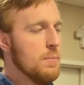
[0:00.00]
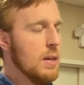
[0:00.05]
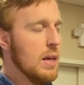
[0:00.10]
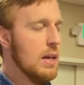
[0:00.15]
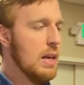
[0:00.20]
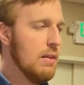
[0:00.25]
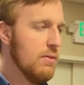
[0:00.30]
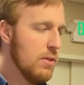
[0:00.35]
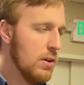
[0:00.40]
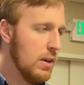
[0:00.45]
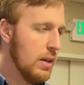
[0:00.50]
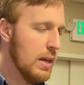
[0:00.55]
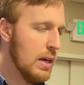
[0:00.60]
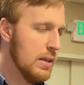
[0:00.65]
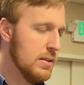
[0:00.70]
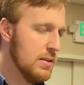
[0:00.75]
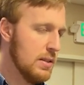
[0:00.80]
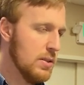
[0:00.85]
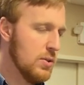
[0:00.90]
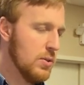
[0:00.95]
And even though he
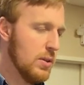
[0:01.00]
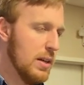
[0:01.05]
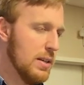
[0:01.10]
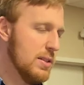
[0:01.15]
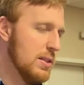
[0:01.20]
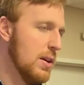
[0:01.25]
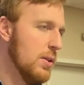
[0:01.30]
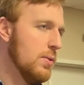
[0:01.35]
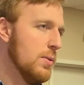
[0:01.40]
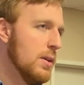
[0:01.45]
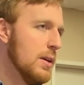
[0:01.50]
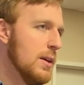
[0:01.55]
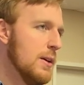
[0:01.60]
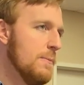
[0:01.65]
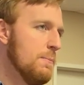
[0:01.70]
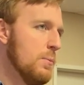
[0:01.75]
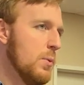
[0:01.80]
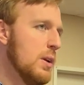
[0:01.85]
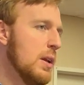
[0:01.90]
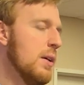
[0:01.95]
counts the Israelites. So
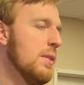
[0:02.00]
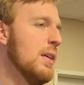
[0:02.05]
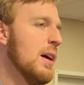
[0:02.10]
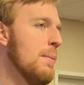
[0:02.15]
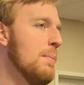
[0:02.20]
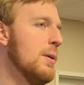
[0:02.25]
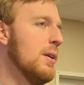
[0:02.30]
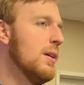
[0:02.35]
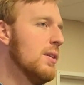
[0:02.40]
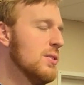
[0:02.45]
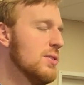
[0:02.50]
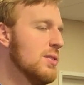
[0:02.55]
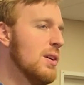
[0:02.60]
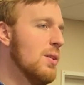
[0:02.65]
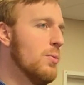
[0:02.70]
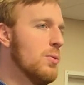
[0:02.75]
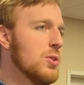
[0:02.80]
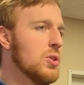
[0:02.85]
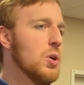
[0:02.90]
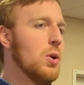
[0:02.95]
we know that, but also
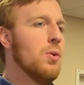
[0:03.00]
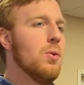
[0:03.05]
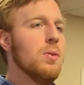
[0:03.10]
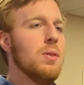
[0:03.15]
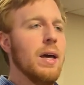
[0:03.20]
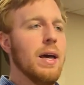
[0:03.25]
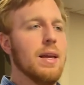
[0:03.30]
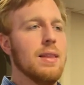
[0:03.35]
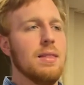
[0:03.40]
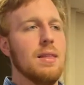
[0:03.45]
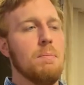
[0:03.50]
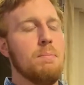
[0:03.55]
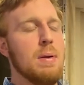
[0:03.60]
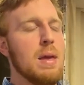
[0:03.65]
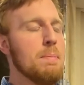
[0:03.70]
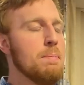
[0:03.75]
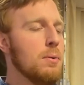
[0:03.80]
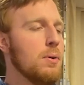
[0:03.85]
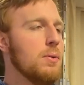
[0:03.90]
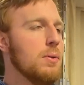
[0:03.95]
we're told like the
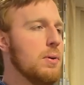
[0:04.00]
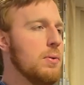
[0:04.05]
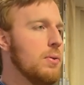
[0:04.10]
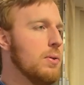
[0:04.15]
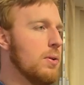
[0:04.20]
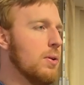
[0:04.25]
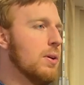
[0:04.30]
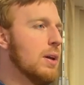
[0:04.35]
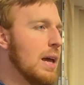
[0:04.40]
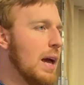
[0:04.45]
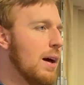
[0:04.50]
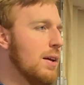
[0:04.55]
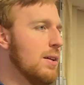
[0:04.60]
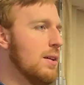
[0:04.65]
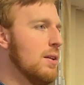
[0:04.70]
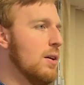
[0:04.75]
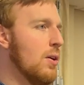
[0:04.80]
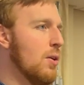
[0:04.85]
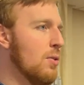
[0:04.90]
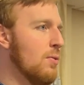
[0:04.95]
people who are
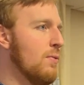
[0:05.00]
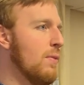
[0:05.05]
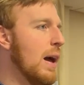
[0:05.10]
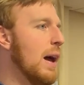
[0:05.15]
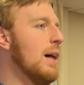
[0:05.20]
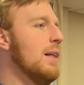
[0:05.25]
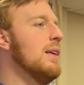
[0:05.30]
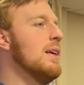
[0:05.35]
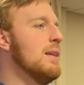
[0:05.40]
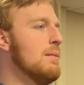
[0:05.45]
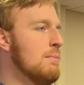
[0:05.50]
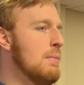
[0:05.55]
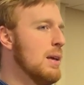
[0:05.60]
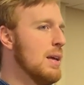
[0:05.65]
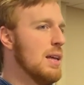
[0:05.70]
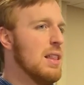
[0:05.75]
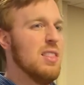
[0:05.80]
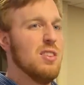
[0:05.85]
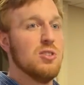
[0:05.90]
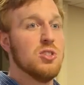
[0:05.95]
counted are valiant
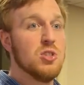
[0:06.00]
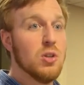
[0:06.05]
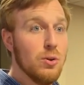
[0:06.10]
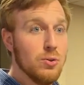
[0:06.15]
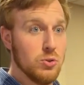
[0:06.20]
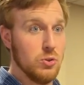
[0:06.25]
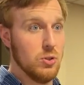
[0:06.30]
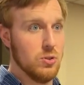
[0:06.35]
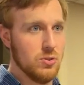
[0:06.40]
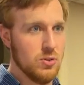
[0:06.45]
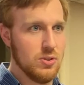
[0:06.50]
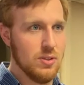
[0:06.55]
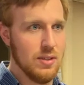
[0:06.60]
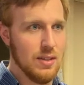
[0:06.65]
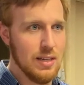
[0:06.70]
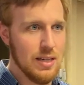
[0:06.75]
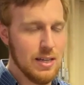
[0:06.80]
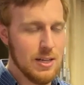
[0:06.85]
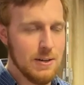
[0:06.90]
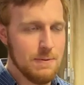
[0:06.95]
men. They're soldiers.
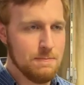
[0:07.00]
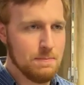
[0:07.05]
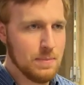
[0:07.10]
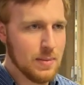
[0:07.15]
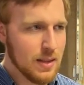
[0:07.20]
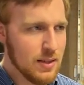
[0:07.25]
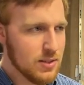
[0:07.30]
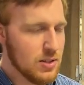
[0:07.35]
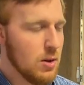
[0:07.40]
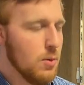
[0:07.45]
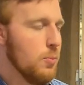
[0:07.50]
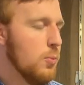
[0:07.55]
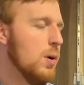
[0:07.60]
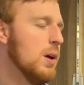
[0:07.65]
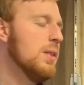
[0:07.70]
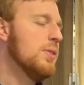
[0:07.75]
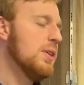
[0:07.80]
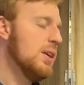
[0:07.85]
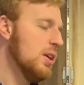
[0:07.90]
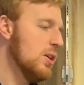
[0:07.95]
So
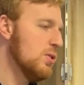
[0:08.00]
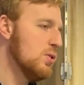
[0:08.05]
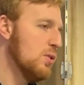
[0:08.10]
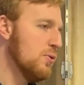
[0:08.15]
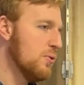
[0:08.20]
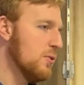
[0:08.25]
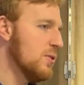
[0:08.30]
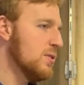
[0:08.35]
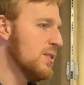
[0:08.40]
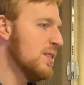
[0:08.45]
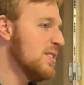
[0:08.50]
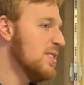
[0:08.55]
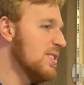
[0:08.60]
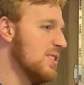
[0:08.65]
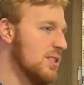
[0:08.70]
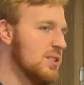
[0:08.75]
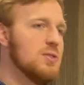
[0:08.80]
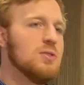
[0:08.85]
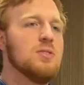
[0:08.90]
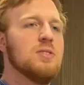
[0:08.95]
one thing you do for
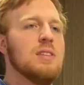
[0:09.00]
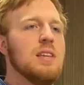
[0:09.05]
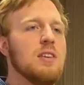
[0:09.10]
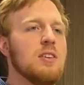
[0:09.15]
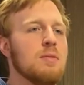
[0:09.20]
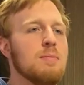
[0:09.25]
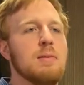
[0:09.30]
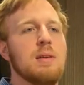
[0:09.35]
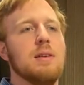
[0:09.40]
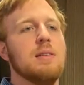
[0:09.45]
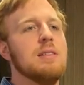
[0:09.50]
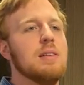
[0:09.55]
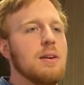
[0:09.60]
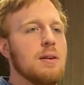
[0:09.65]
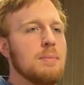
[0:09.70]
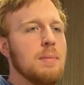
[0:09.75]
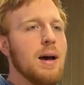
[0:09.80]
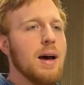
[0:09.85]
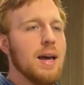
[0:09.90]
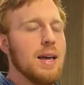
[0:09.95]
census is you're seeing your military
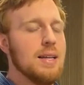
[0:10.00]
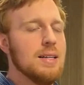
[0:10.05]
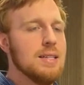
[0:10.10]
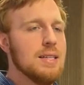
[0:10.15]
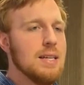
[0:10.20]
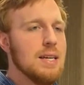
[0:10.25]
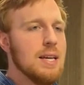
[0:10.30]
might.